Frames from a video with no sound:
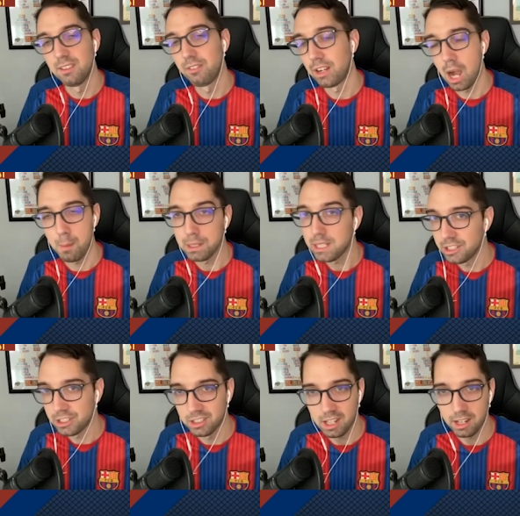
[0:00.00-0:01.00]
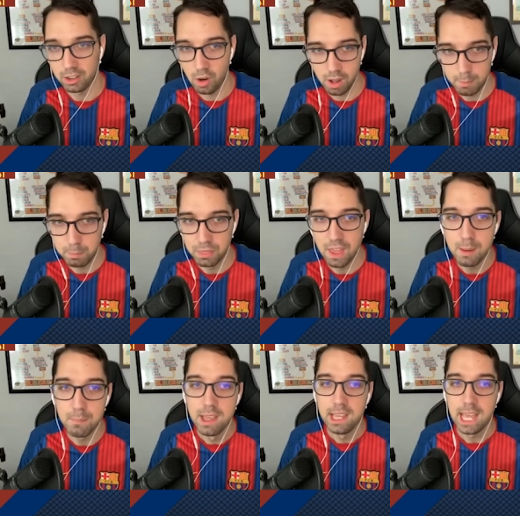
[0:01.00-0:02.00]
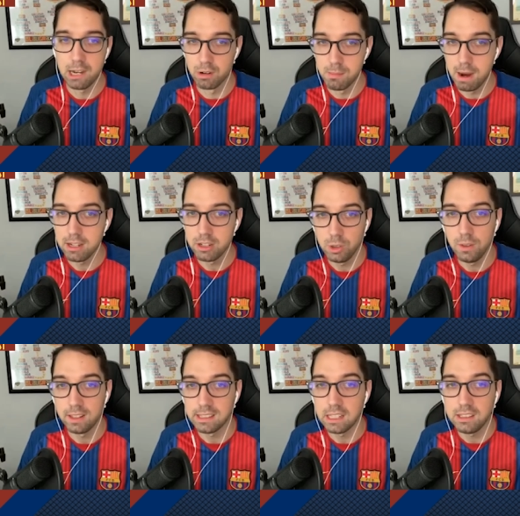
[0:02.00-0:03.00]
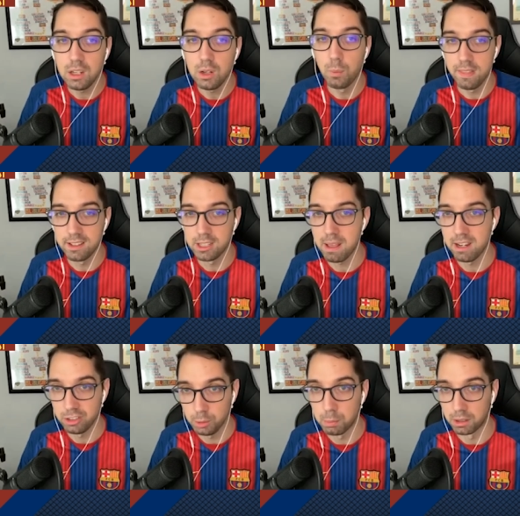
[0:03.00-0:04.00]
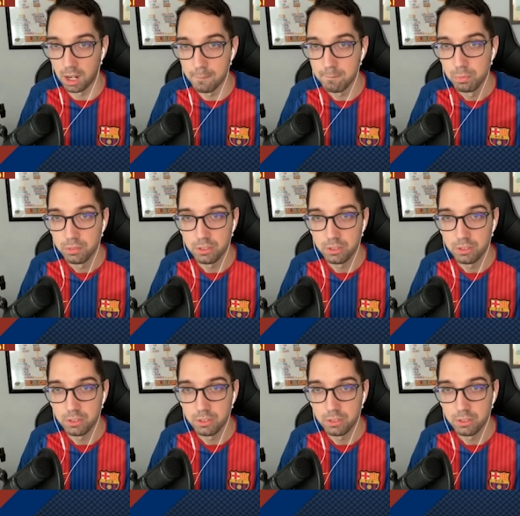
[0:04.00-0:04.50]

different competitions kind of caught up with them. And a reminder too that they did win the Spanish Super Cup.